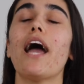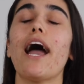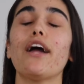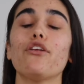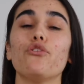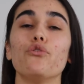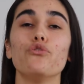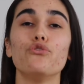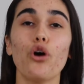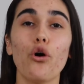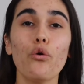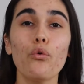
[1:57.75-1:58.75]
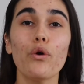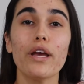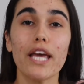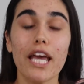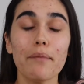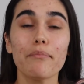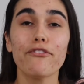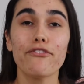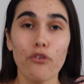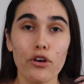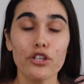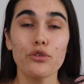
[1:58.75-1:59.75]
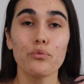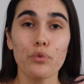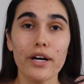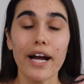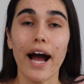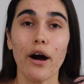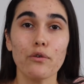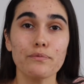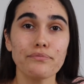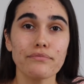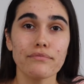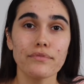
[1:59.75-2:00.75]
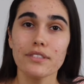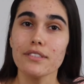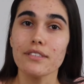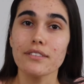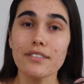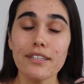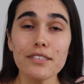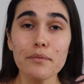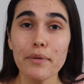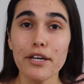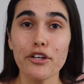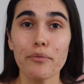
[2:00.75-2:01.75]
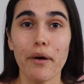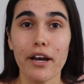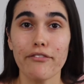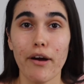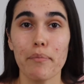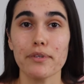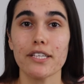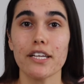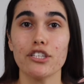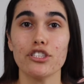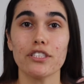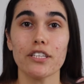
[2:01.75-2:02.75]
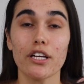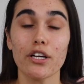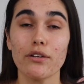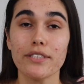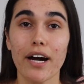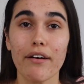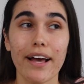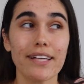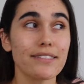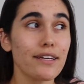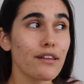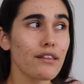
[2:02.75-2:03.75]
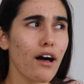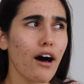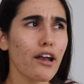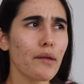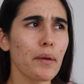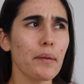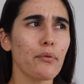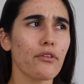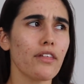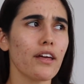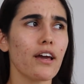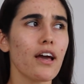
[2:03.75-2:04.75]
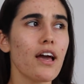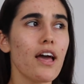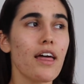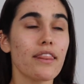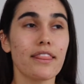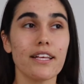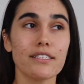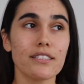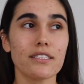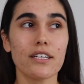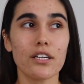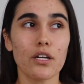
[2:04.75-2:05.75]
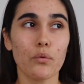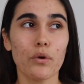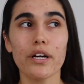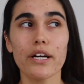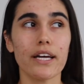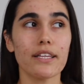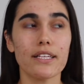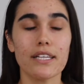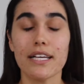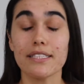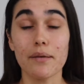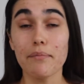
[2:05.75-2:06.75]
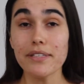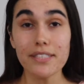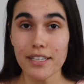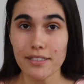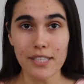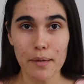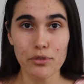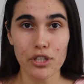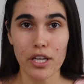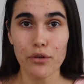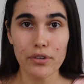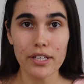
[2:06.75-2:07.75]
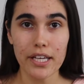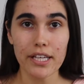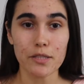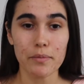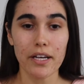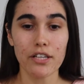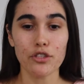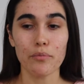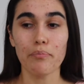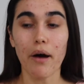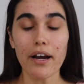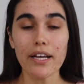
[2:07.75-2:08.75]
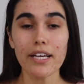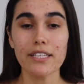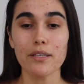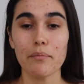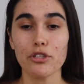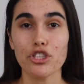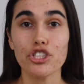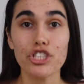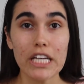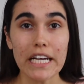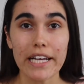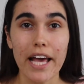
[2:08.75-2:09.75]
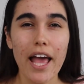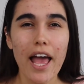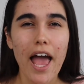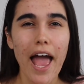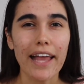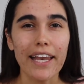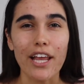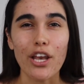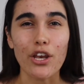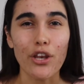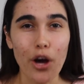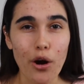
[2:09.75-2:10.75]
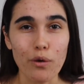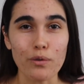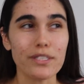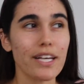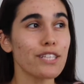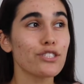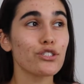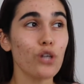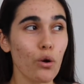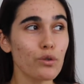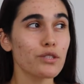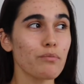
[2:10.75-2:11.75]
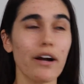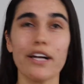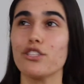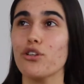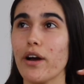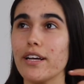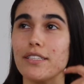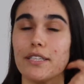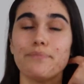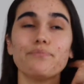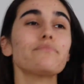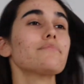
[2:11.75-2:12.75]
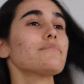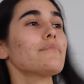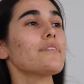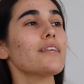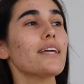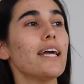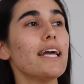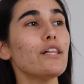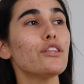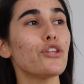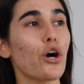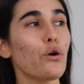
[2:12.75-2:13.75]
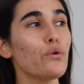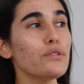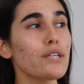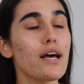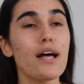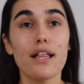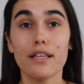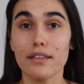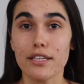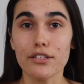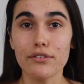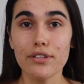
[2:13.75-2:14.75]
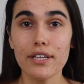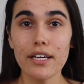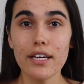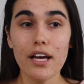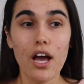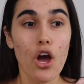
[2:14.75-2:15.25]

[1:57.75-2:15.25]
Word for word: and you don't eat before you work out, doesn't mean your body fat percentage is go down. I see a lot of people think this is gonna work, and it's a misconception, it really is, because your body is a machine and it knows. It's so smart, it's crazy. It knows literally,